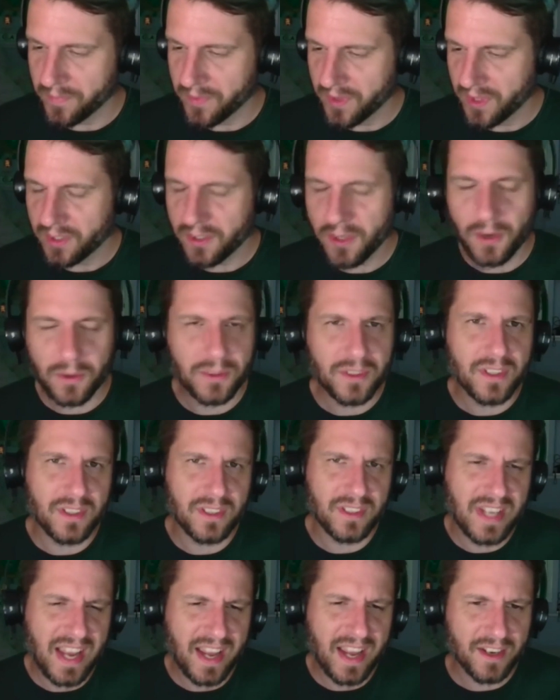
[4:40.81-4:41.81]
No,
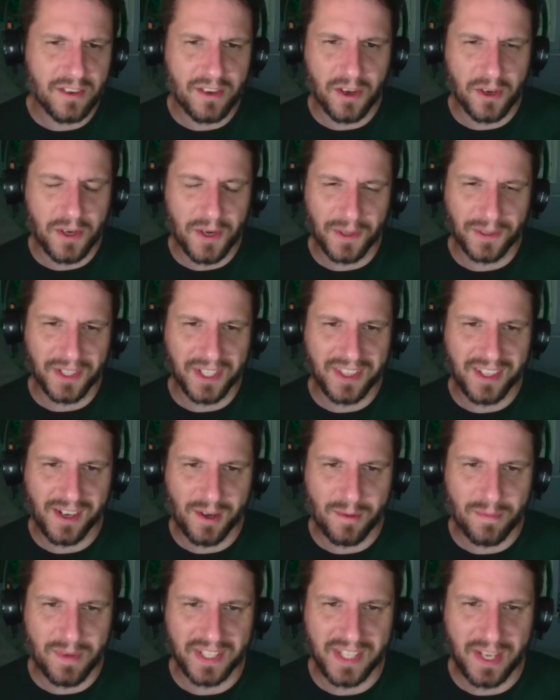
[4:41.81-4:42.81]
yeah, you don't like
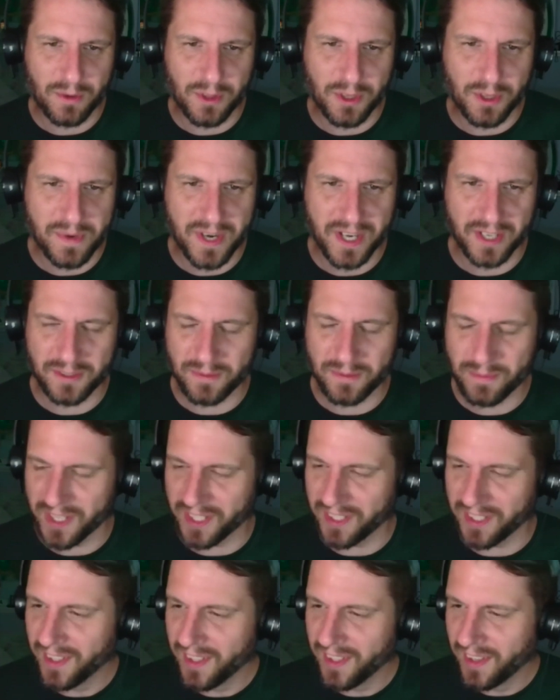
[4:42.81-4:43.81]
thinking about that with your parents,
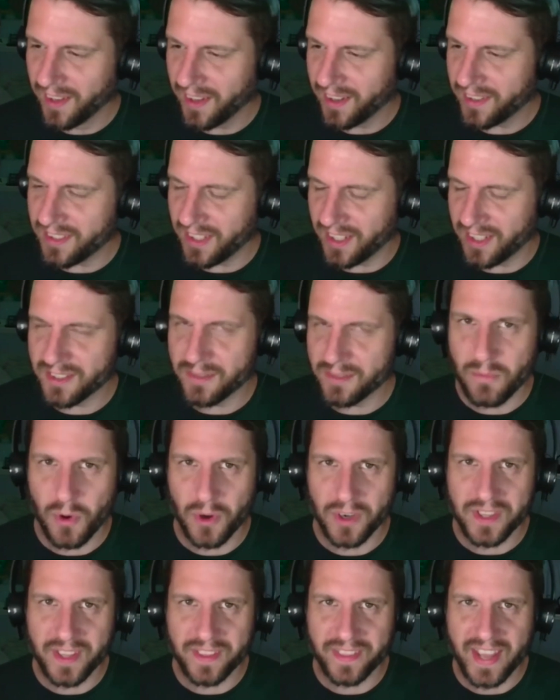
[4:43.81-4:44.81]
but it's
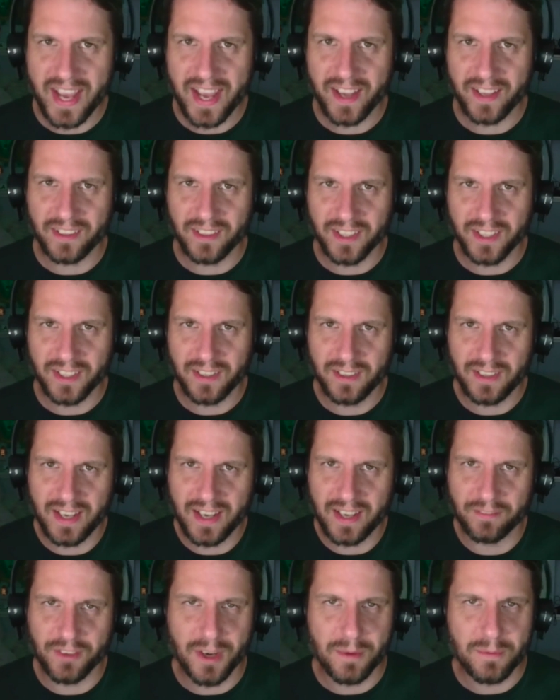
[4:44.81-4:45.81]
more than that. Like
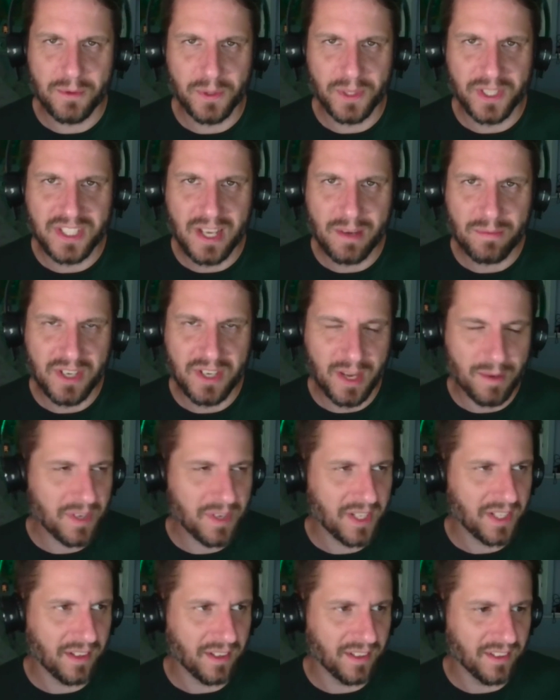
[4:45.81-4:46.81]
I've come to accept it. I
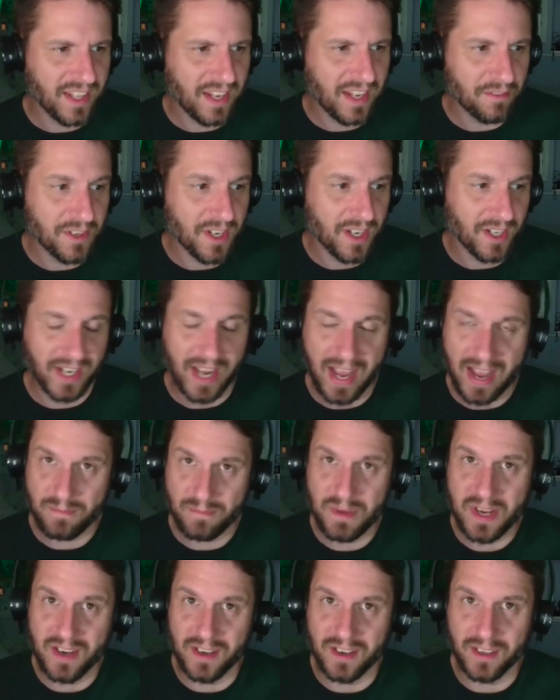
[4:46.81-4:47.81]
mean, they've done it.
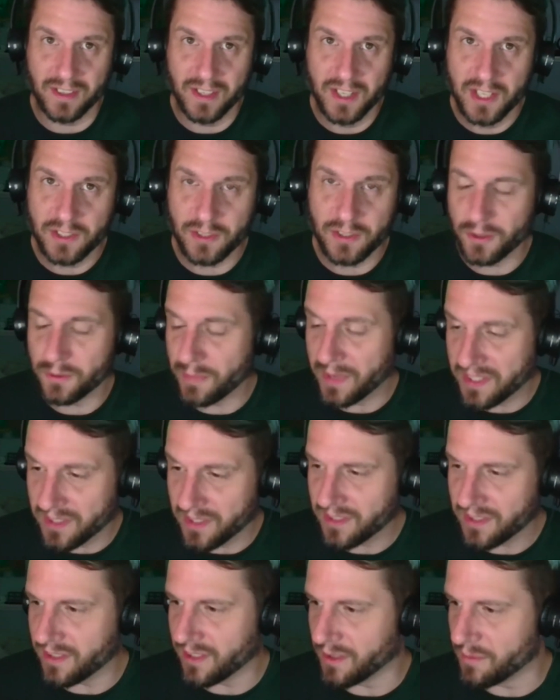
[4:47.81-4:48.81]
I'm here. So is my
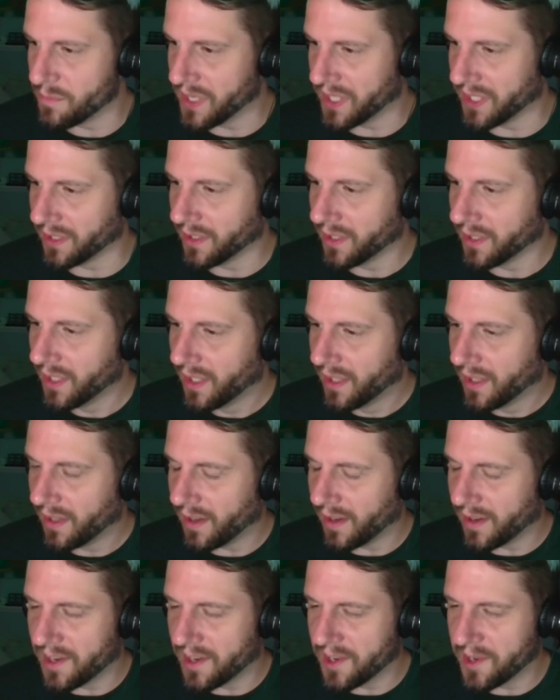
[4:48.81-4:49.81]
sister, but
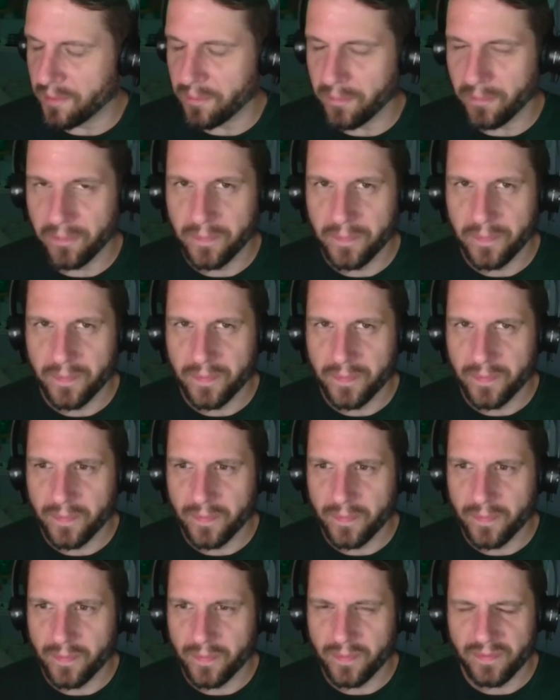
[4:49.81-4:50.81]
um,
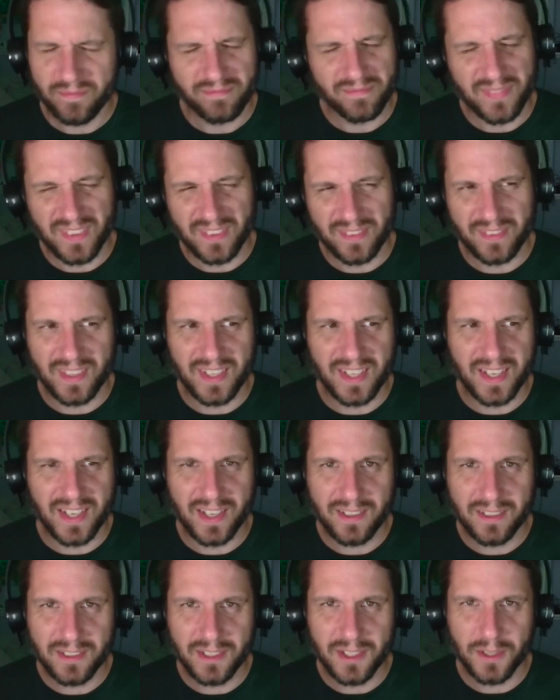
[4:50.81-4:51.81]

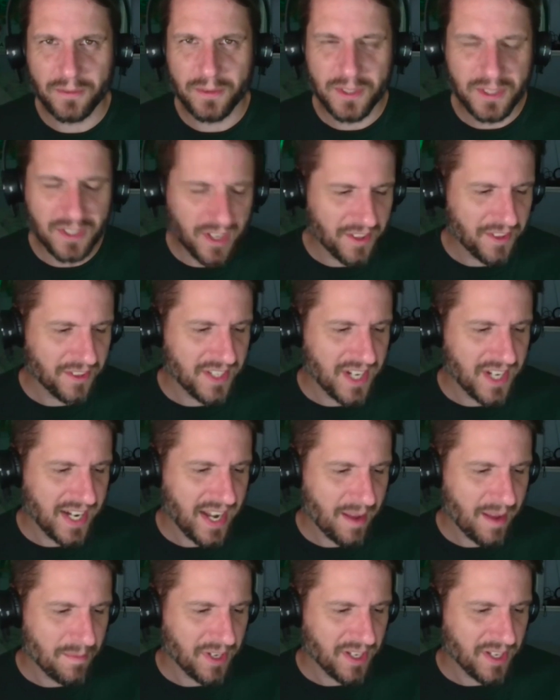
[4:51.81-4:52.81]
I don't know if you saw their
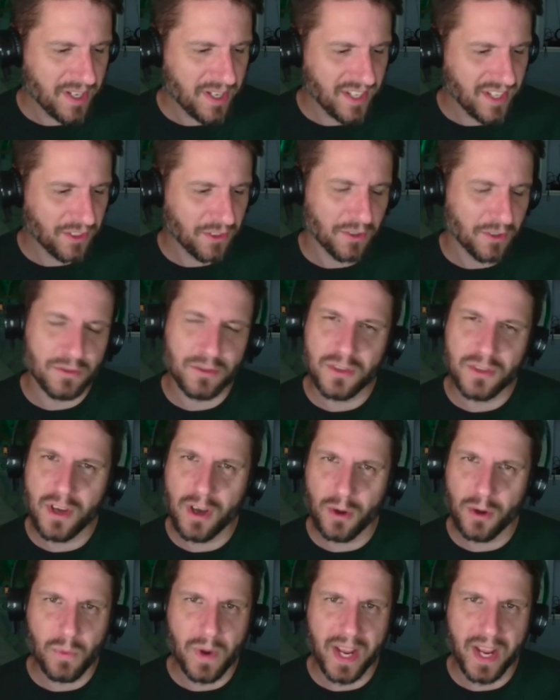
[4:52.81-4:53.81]
dynamic. It's like there's
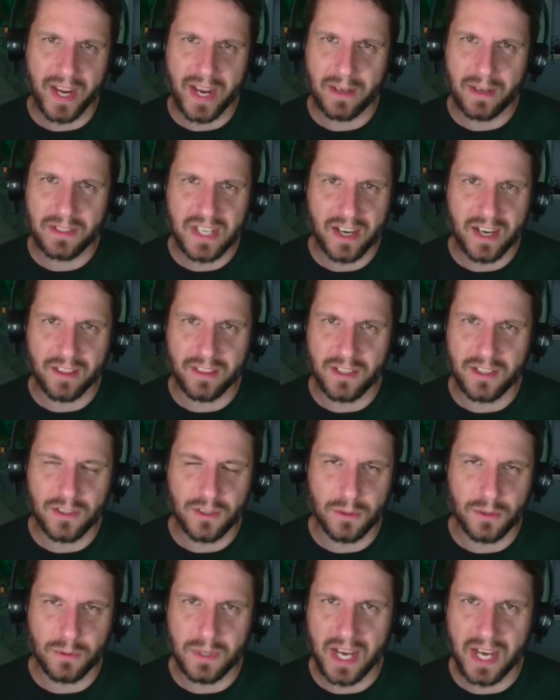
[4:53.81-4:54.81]
no way outside of these
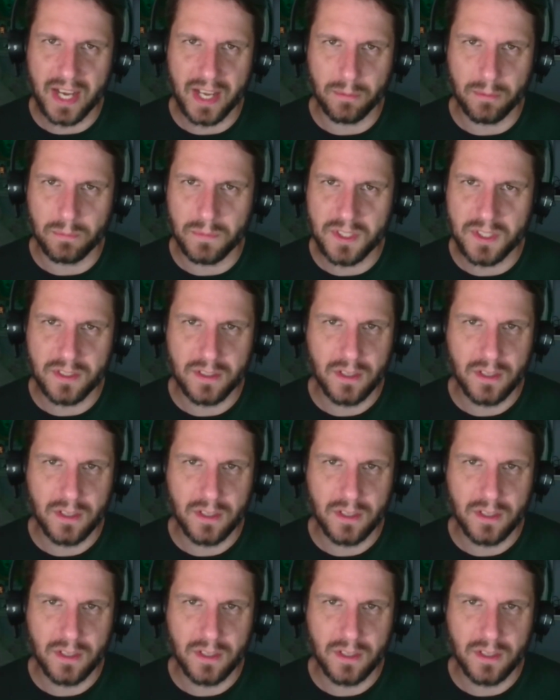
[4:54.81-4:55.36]
2 times.